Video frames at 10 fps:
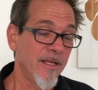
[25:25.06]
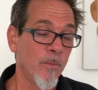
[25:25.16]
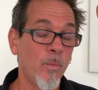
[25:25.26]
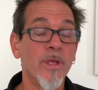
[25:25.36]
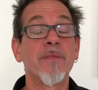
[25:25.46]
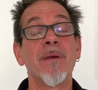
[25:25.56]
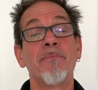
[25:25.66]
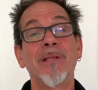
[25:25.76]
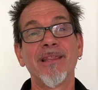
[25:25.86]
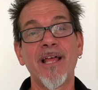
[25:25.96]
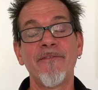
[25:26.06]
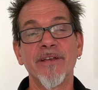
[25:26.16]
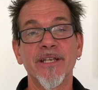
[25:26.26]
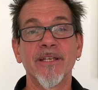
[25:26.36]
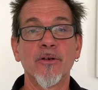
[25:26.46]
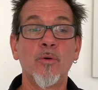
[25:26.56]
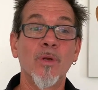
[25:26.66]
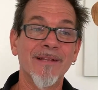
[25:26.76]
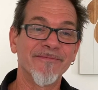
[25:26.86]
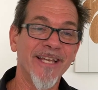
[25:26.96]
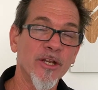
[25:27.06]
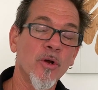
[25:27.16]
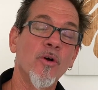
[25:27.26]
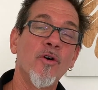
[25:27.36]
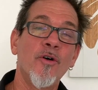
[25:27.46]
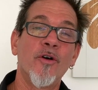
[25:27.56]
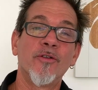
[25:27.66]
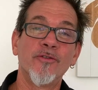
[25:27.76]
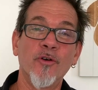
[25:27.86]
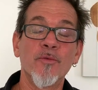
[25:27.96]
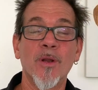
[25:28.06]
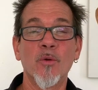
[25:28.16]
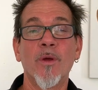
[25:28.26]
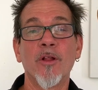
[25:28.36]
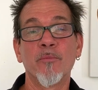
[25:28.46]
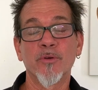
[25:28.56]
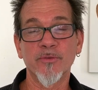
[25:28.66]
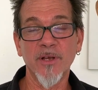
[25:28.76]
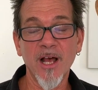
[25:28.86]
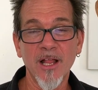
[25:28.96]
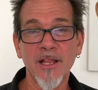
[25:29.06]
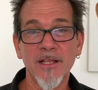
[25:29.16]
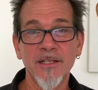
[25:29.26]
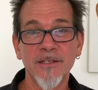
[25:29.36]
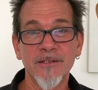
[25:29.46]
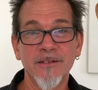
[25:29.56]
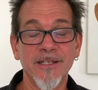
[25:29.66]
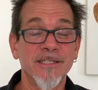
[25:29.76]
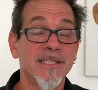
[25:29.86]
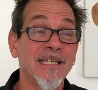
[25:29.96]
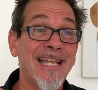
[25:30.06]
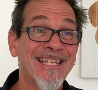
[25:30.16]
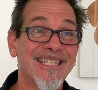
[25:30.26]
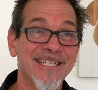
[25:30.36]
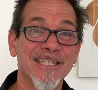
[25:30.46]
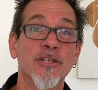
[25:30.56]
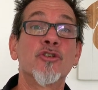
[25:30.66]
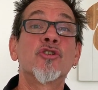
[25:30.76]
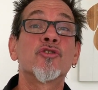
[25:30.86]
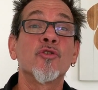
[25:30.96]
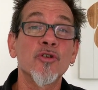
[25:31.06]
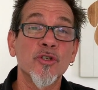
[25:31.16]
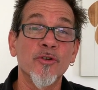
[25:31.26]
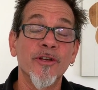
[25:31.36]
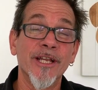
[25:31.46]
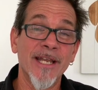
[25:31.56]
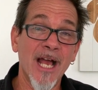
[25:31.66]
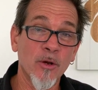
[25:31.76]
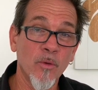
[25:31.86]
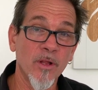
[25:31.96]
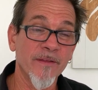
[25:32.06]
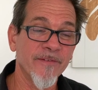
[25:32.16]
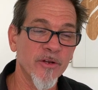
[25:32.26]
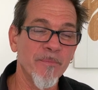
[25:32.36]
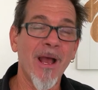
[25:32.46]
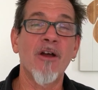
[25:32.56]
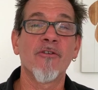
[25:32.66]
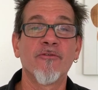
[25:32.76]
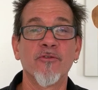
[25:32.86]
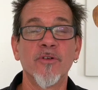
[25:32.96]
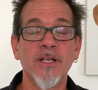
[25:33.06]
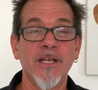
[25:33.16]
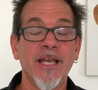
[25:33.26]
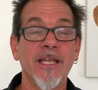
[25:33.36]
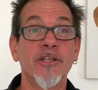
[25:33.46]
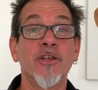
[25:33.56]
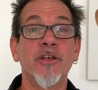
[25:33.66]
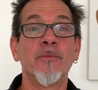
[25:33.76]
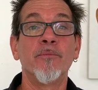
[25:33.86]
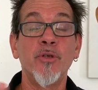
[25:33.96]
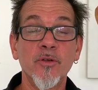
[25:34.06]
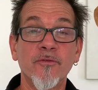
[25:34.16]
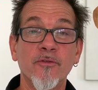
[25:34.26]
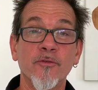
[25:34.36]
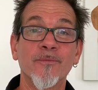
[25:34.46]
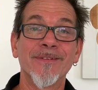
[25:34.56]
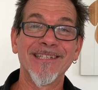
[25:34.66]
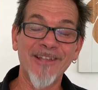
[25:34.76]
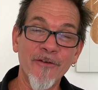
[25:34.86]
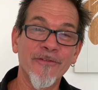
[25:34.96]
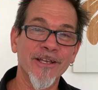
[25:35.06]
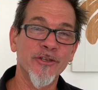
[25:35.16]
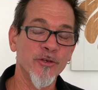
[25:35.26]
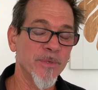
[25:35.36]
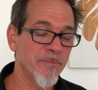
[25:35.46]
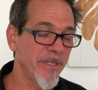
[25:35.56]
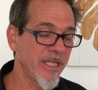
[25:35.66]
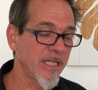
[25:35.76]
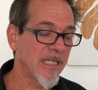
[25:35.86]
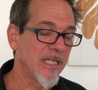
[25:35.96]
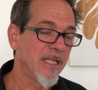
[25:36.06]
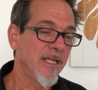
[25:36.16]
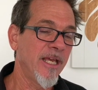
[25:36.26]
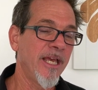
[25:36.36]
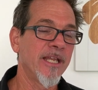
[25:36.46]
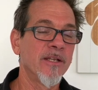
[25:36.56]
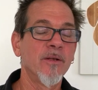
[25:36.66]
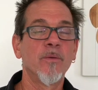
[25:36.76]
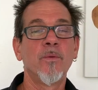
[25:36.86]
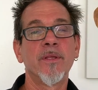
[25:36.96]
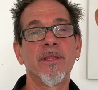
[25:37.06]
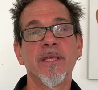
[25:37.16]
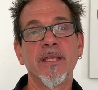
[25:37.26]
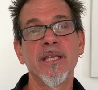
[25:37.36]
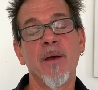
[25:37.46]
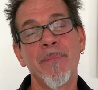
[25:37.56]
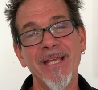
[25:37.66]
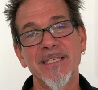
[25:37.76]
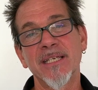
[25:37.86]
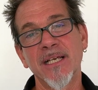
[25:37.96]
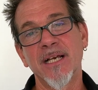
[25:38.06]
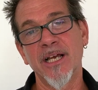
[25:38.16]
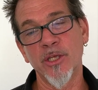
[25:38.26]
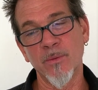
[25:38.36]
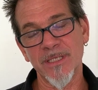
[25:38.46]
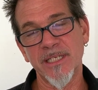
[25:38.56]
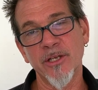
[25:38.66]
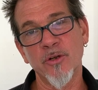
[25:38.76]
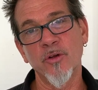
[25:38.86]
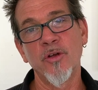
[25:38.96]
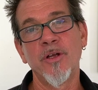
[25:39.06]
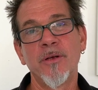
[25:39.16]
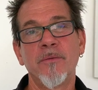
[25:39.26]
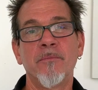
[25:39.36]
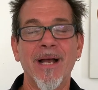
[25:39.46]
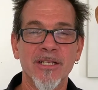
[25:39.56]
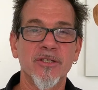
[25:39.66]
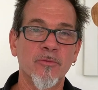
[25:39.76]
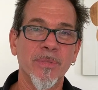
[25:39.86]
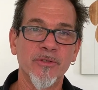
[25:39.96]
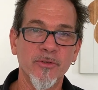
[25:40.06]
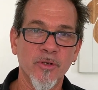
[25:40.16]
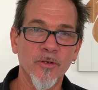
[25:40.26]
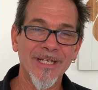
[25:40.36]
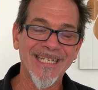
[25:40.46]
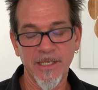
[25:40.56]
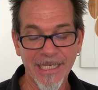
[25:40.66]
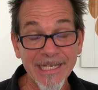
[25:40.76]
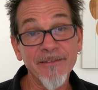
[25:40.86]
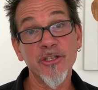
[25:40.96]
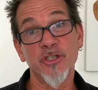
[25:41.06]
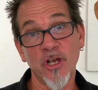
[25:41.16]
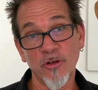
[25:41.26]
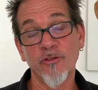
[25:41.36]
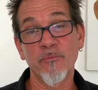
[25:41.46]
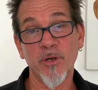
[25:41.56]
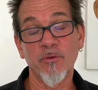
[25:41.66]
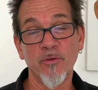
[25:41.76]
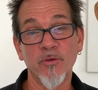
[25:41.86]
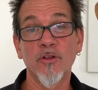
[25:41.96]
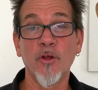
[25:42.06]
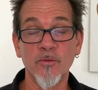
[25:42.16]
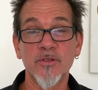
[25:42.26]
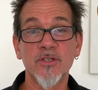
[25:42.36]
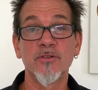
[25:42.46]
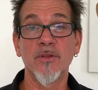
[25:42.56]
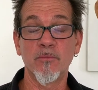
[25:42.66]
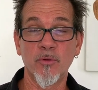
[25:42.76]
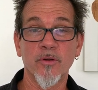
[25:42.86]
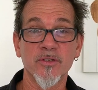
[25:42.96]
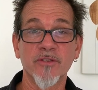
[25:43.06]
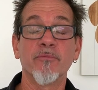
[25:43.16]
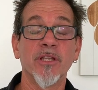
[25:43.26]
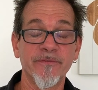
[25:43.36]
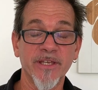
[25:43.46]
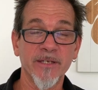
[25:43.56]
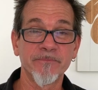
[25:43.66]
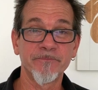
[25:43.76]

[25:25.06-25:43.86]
with my beloved curandero, Don Manuel Portugal, as in essence a sorcerer in Jaguar, a very powerful and beautiful, loving human being, and with an amazing ayahuasquero, Maestro Panduro, in the jungle of Peru, close to the borders of Bolivia.